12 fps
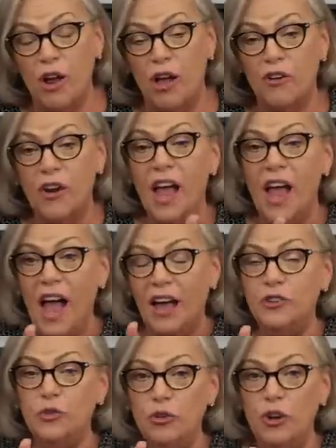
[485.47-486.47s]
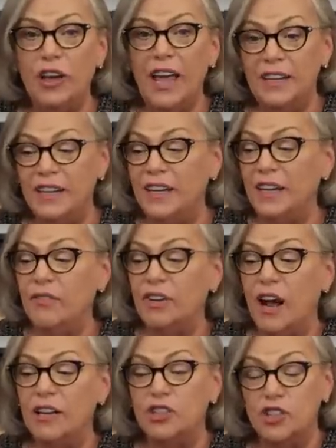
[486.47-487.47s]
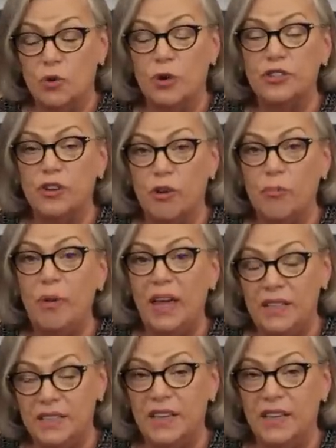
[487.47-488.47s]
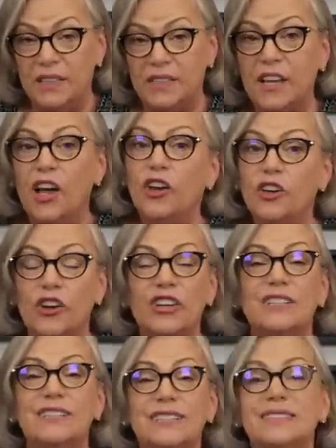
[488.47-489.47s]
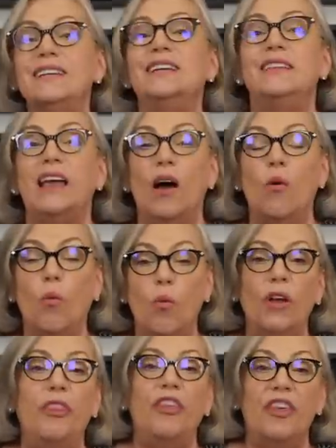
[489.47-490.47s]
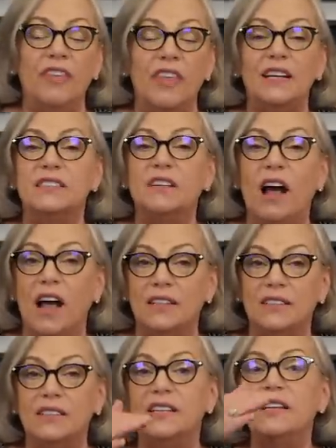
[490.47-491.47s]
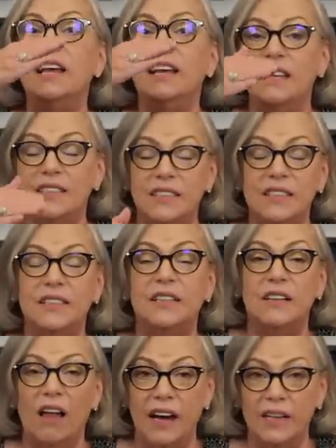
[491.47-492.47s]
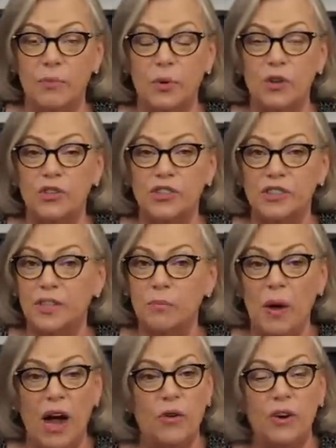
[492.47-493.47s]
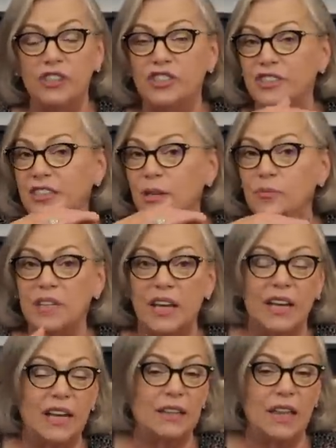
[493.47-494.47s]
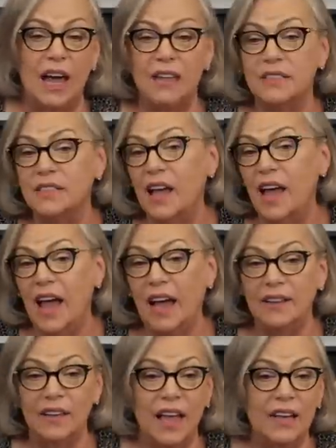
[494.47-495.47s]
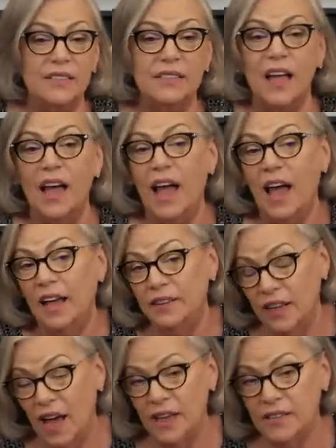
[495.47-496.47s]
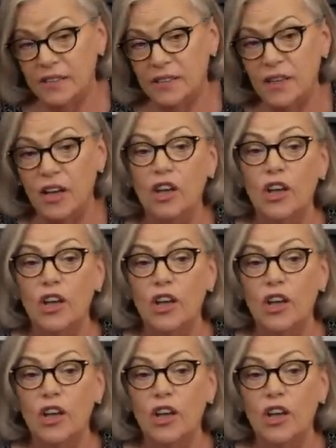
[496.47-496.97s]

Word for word: dollar, and you look at it even on a short-term basis, you're going to see that one thing that is constant is the decline in purchasing power. It just keeps getting less and less and less.